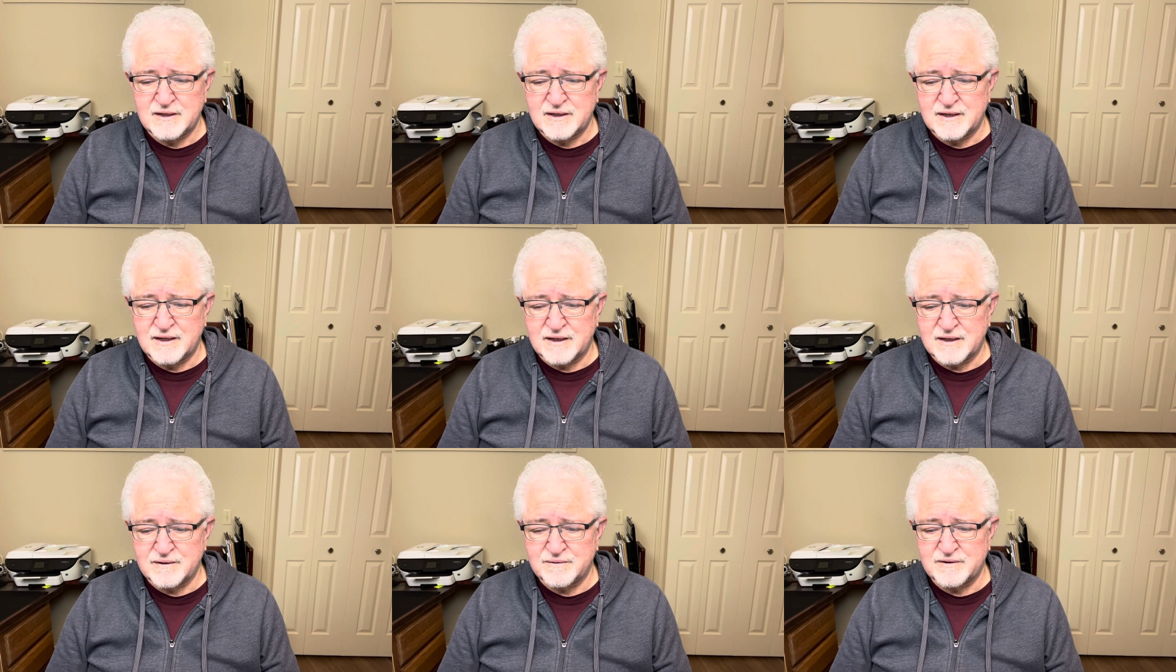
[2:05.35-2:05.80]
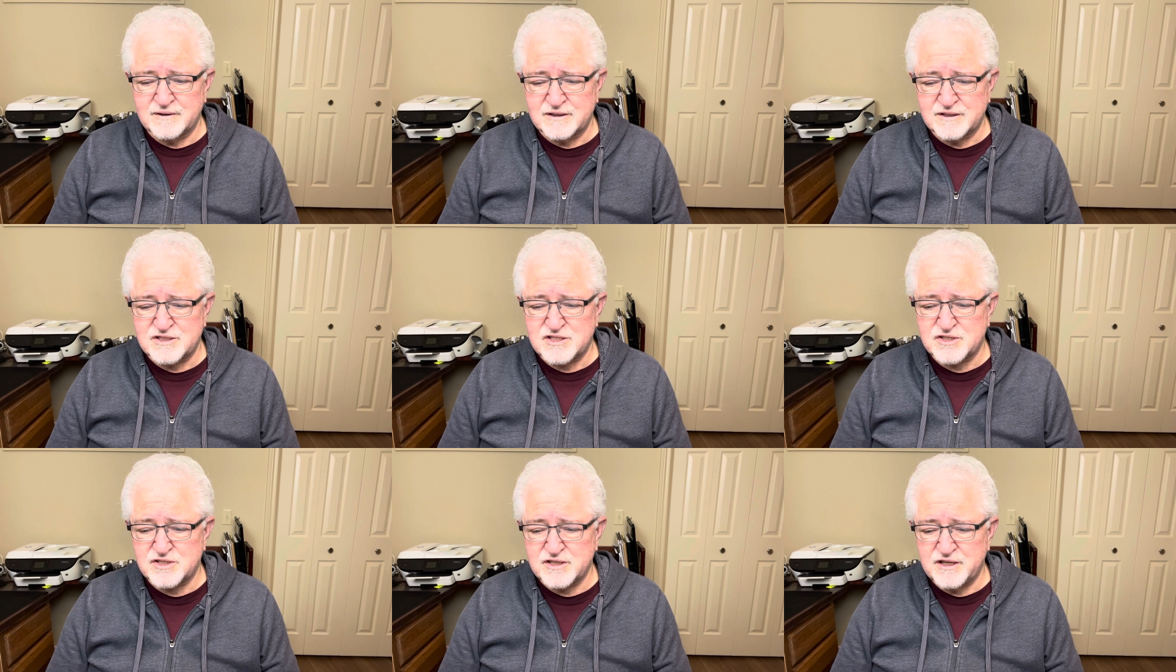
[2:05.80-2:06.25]
Uh,
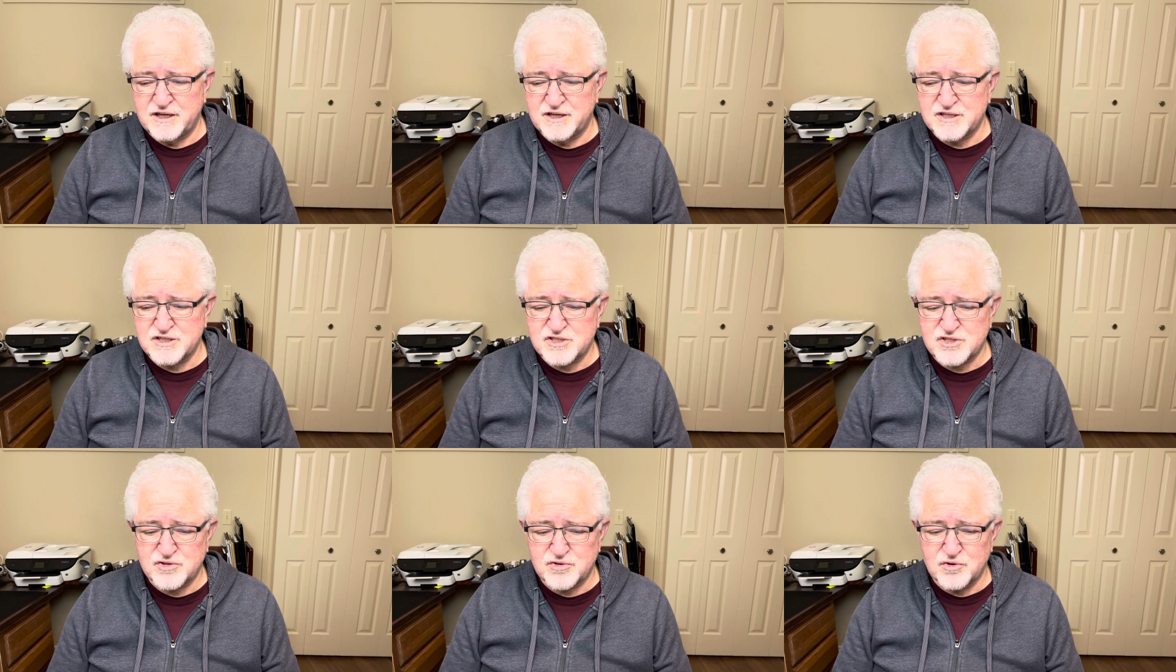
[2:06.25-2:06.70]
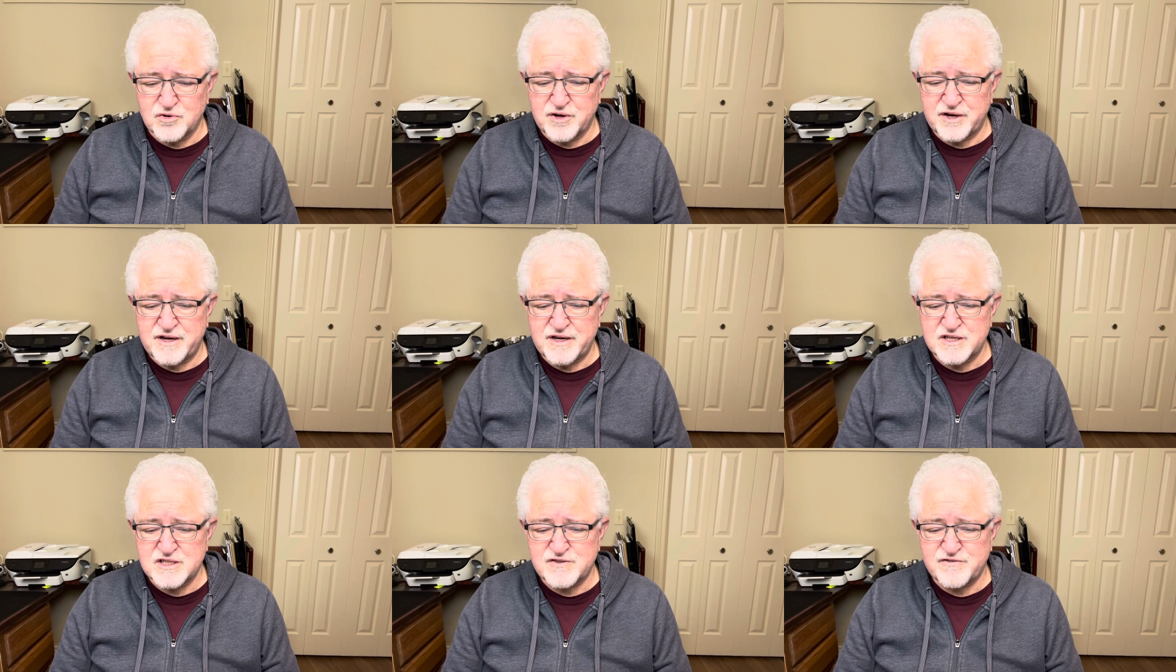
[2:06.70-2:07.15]
it's, it is through
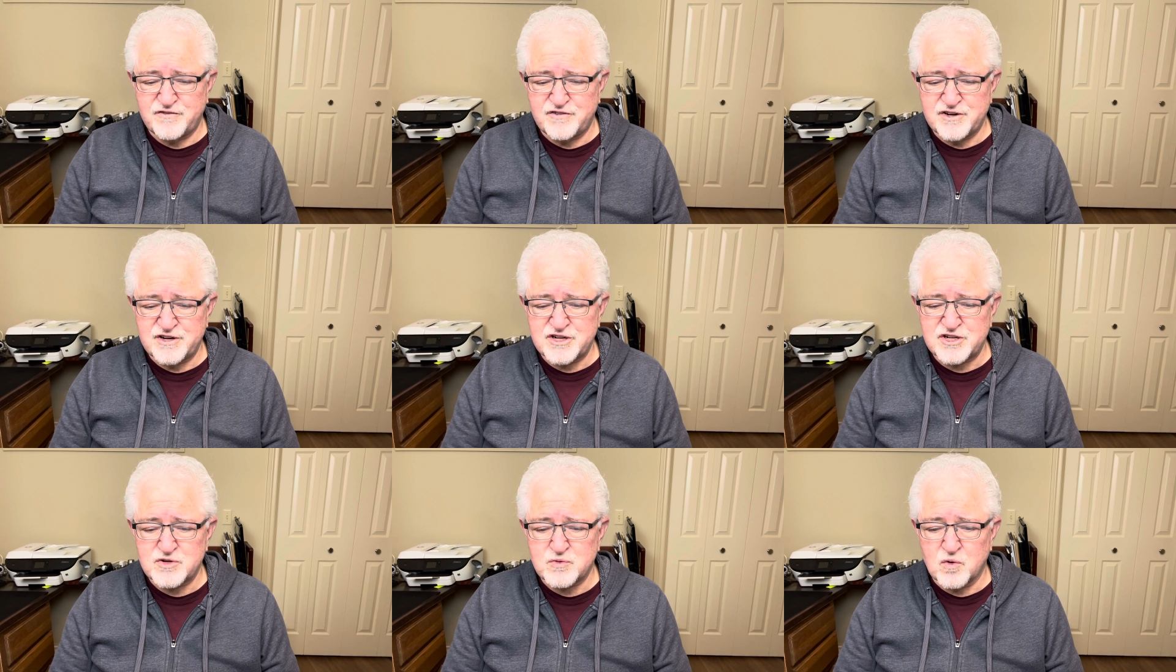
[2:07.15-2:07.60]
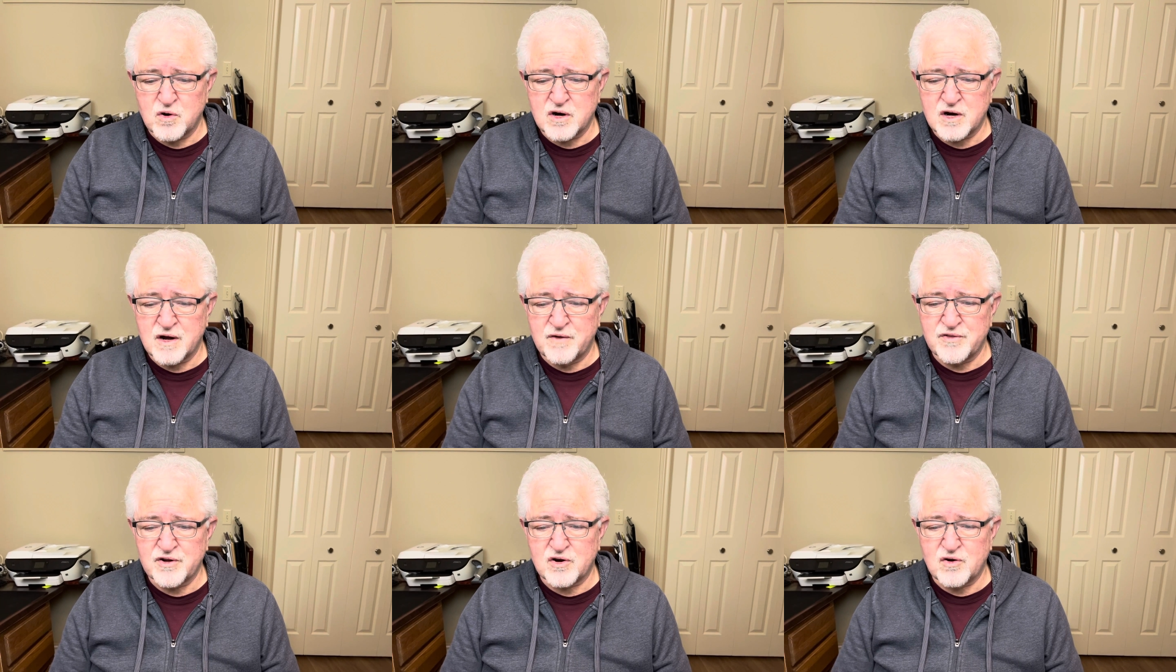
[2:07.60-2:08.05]
his finished work
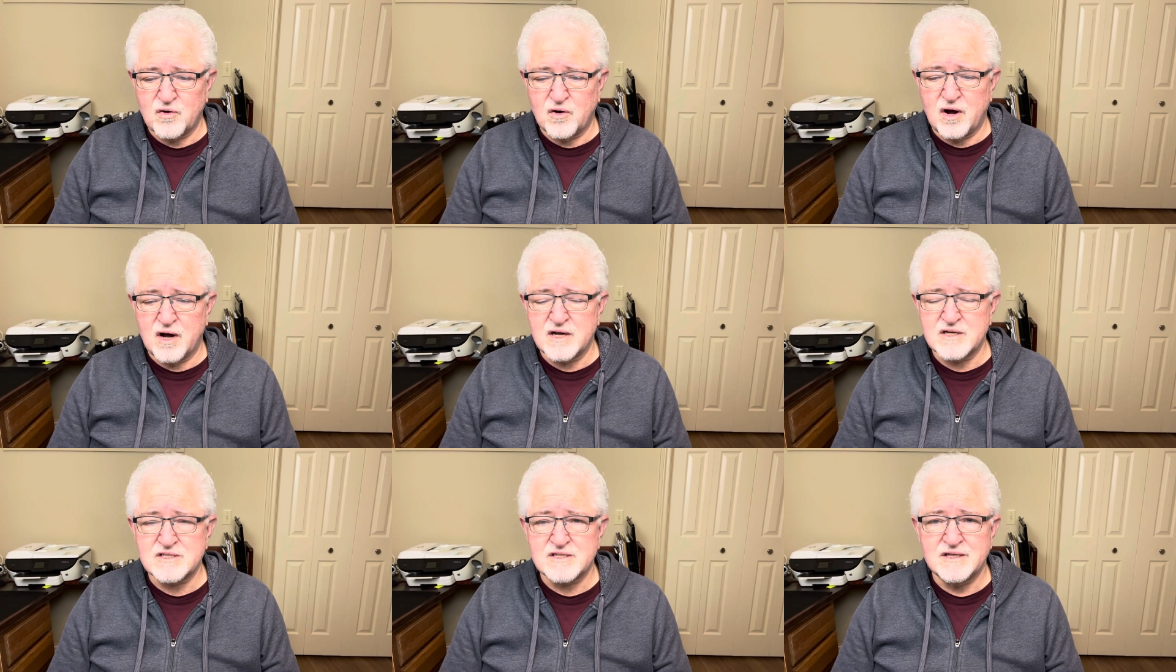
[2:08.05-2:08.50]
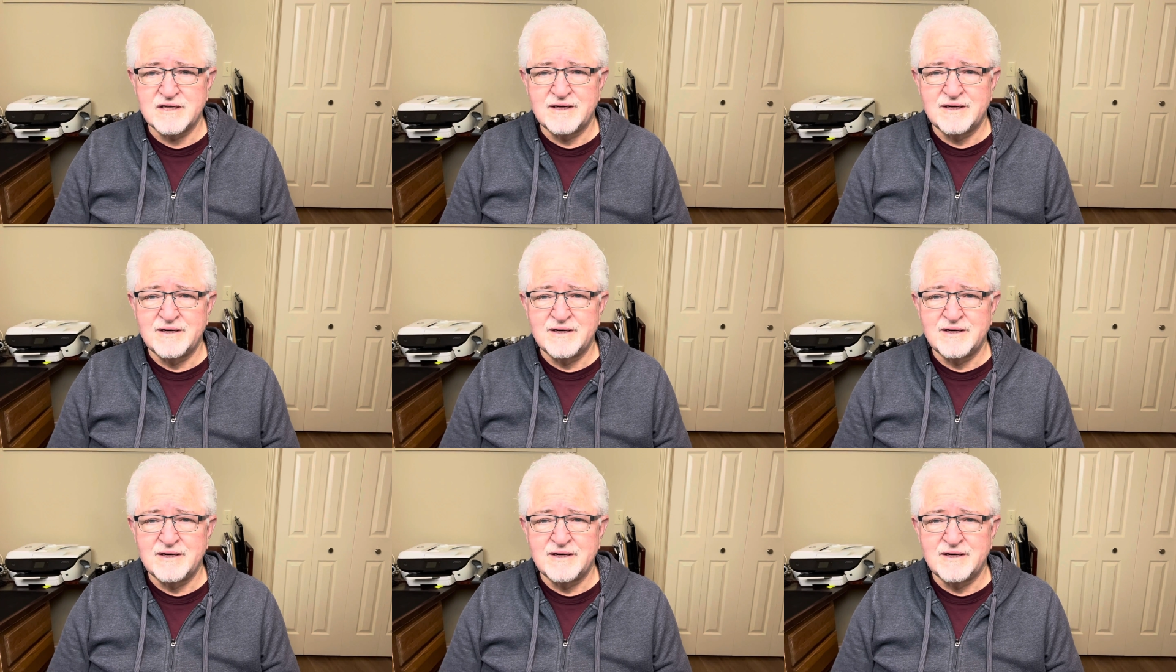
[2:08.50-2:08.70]
on the cross